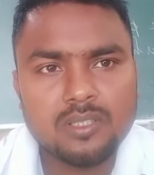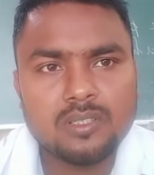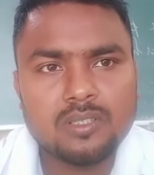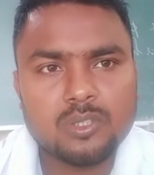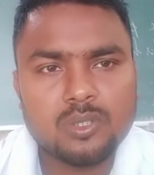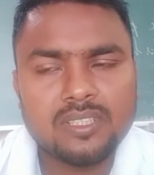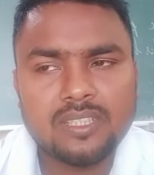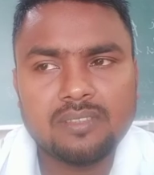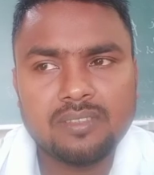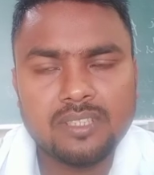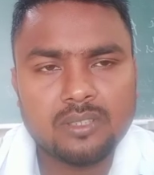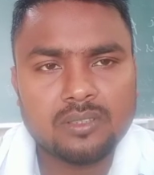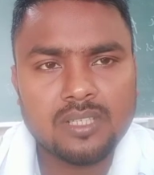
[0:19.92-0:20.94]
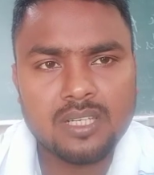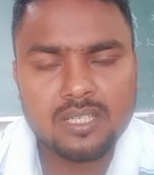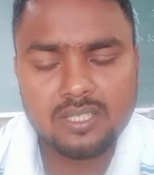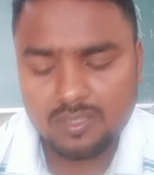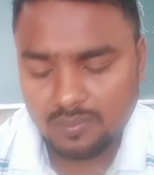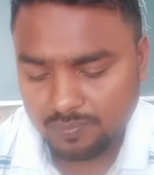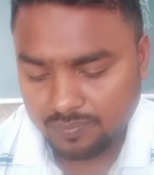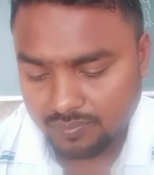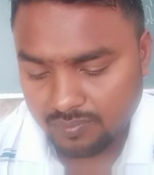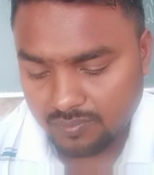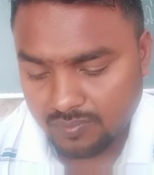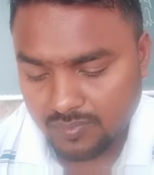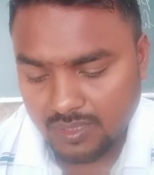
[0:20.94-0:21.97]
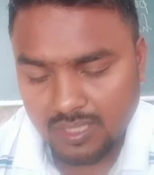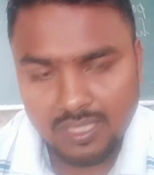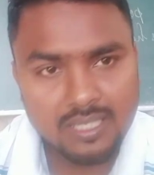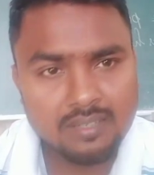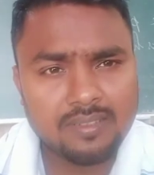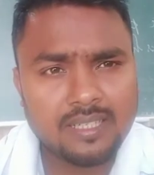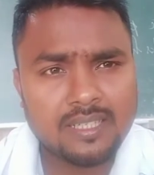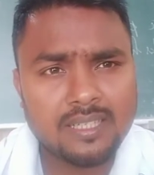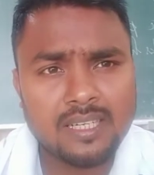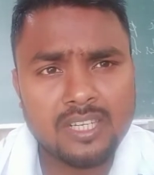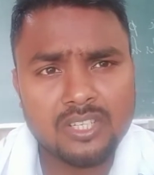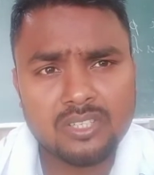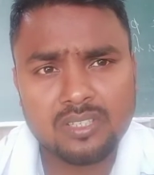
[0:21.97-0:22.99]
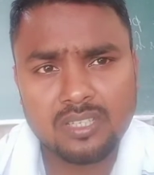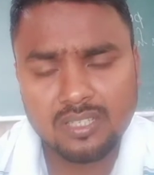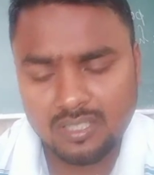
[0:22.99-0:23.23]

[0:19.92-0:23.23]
So in that video class I have analyzed